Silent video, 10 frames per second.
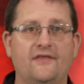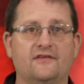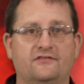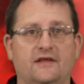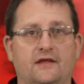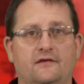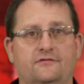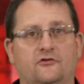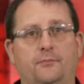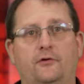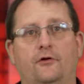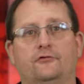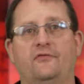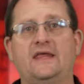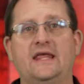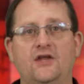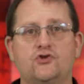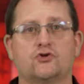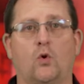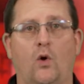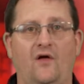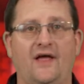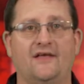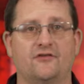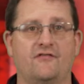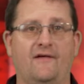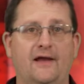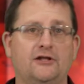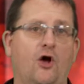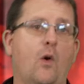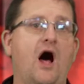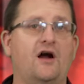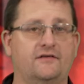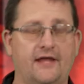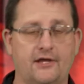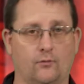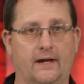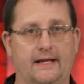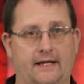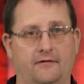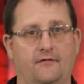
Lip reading: this is because the engine oil has a very low octane rating.